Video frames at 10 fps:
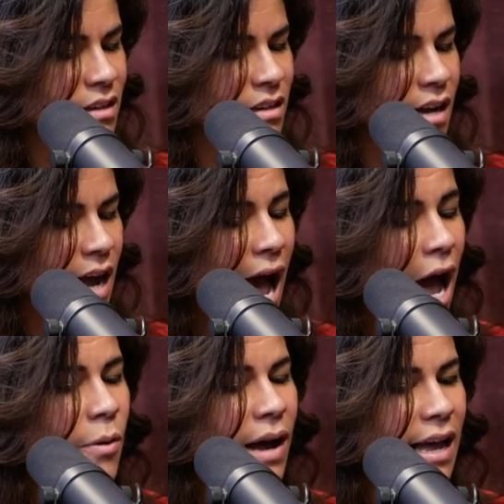
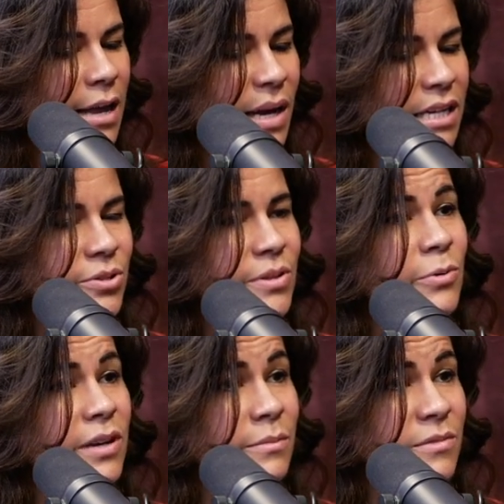how am I doing
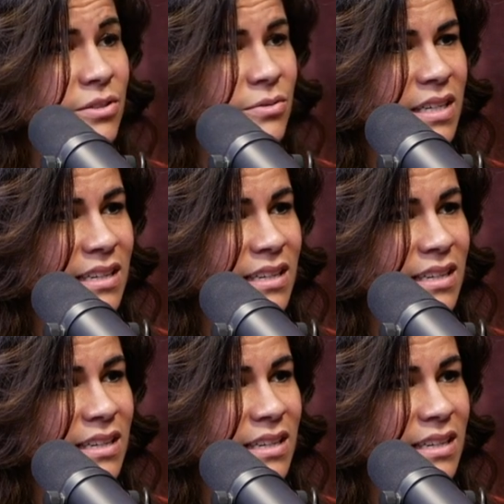what I'm doing?